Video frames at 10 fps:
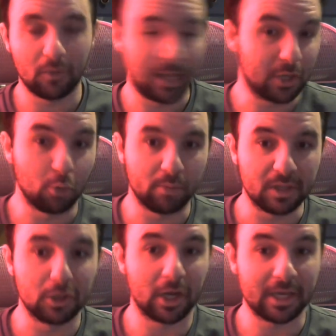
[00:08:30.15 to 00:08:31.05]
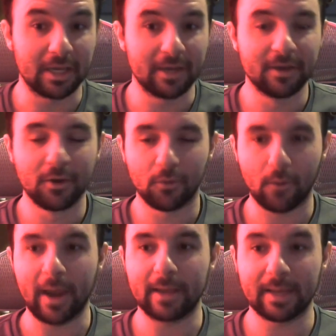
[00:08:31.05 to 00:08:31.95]
Like, you'll be lucky,
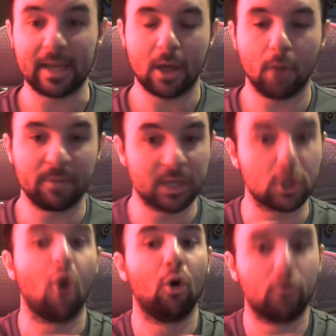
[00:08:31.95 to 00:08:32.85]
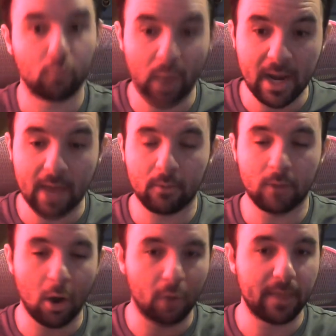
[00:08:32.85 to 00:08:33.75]
right? Like, because all
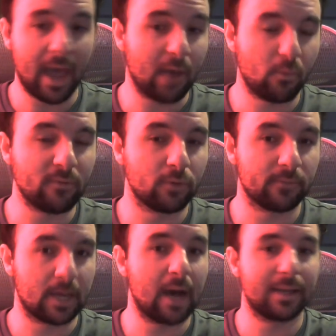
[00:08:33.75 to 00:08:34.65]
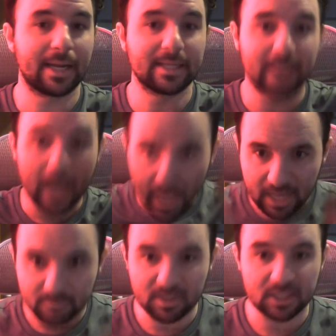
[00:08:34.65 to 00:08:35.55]
the ad revenue from the holidays
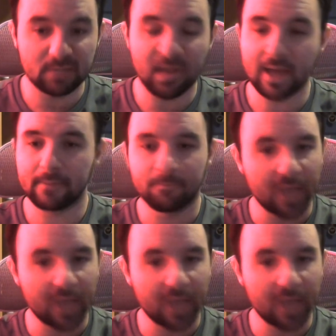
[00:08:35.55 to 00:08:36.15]
has been spent.